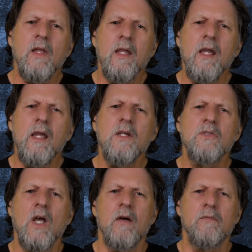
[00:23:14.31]
the
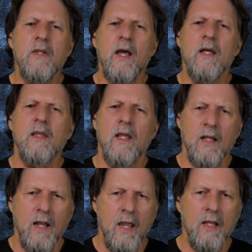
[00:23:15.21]
keys of death
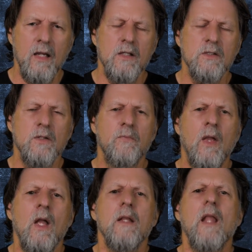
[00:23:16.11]
and Hades.
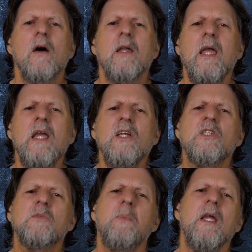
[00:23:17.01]
Now, keys
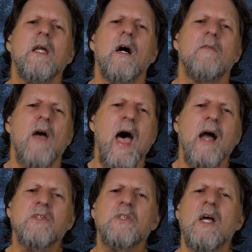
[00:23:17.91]
speak of
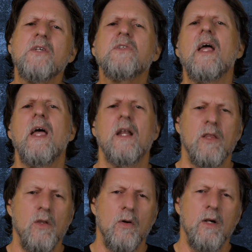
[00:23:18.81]
access and
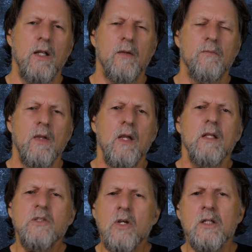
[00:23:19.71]
authority.
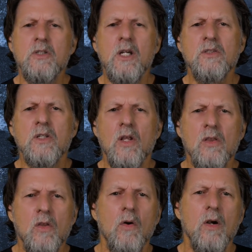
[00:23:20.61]
Let's look at Jesus'
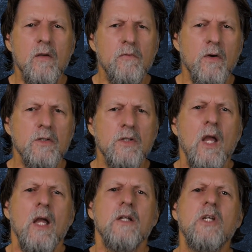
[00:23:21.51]
authority first.
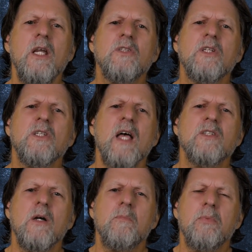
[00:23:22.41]
Jesus has
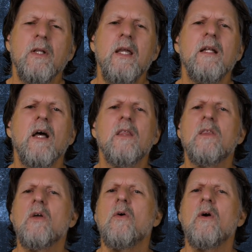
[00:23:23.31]
complete
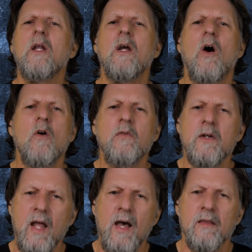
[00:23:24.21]
authority over
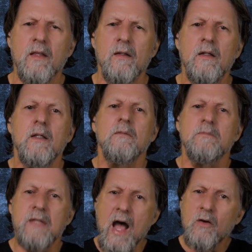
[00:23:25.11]
death,
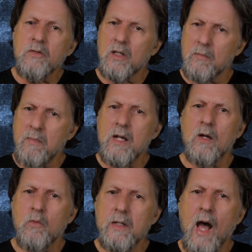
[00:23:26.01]
down to the
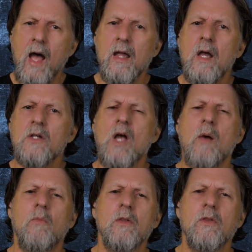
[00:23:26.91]
minute we die.
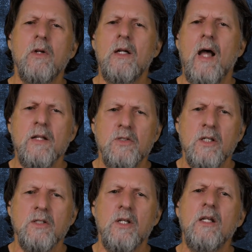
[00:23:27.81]
Psalm
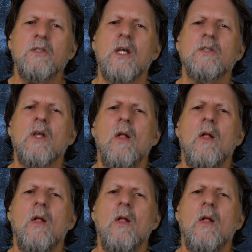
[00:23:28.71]
139:16 says,